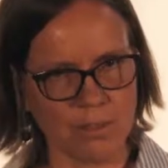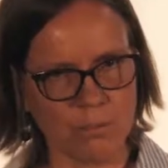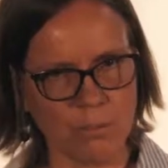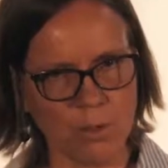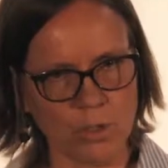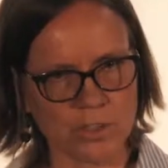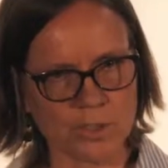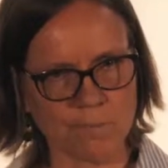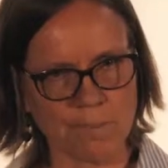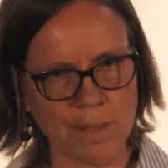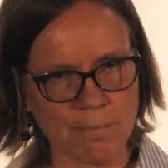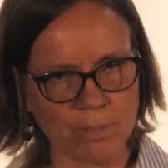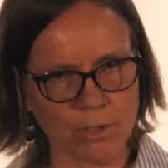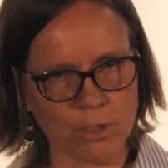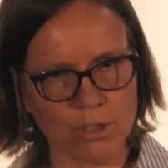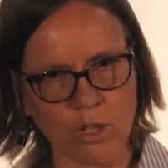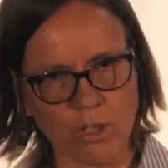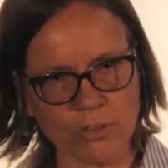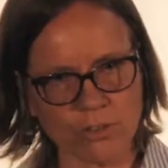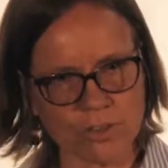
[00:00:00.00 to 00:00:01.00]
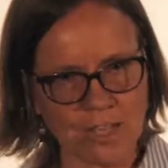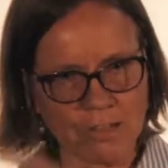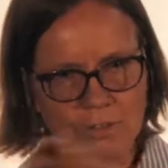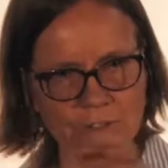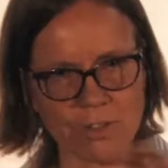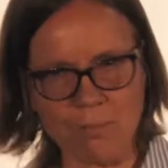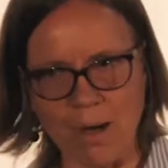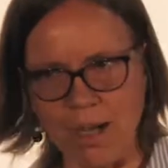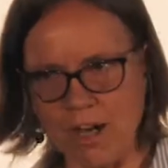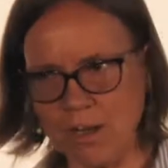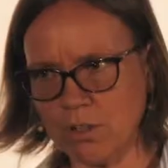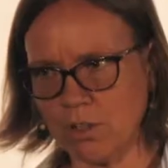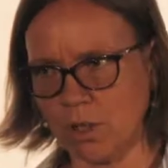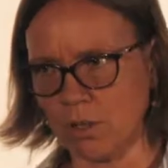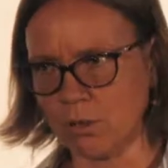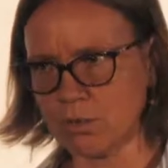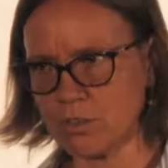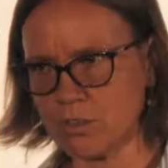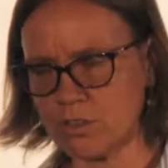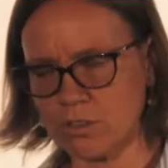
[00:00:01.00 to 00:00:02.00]
most people cut down the
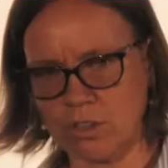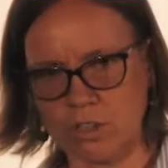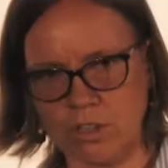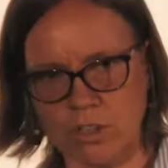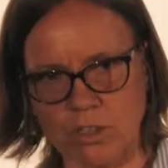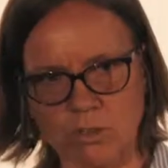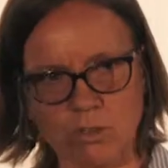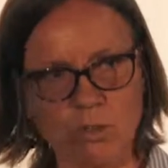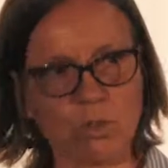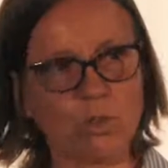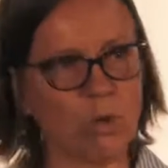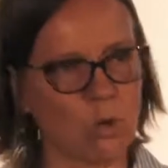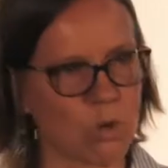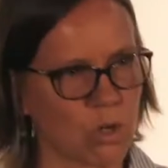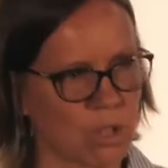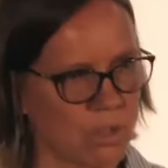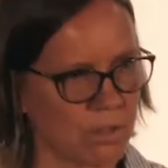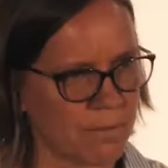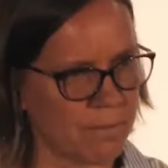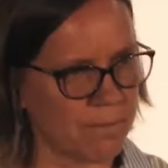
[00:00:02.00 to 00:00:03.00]
mangroves to cook.